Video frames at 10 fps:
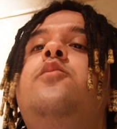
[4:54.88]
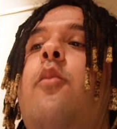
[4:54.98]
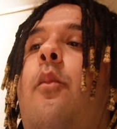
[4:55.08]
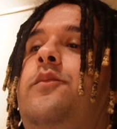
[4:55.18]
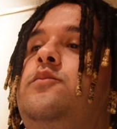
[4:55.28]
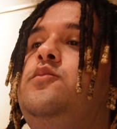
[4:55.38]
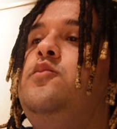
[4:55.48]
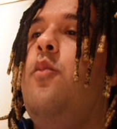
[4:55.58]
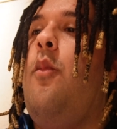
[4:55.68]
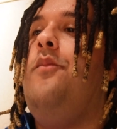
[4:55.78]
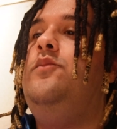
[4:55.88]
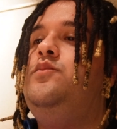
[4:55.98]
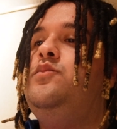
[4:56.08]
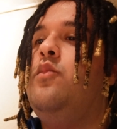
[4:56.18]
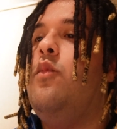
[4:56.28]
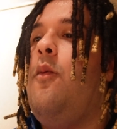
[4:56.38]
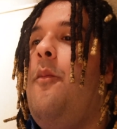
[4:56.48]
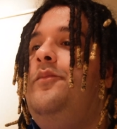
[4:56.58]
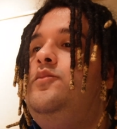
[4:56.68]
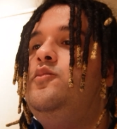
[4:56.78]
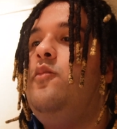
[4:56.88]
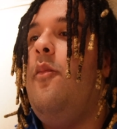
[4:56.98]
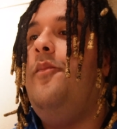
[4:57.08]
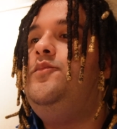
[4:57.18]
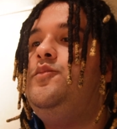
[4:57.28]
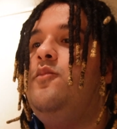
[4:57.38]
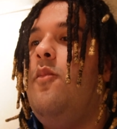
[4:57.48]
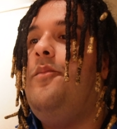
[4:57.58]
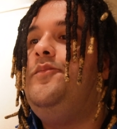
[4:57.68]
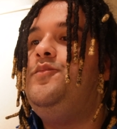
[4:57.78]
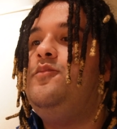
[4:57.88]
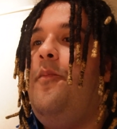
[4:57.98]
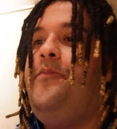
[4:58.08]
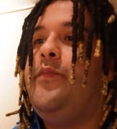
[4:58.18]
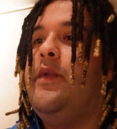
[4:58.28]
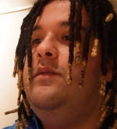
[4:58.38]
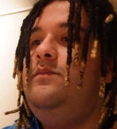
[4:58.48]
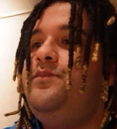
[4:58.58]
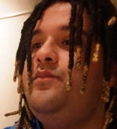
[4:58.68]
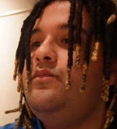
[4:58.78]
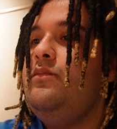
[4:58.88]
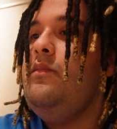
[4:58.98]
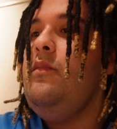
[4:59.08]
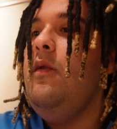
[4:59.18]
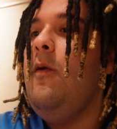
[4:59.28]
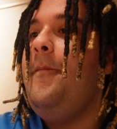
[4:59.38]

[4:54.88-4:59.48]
So yeah, I'm definitely going to have some better things preceding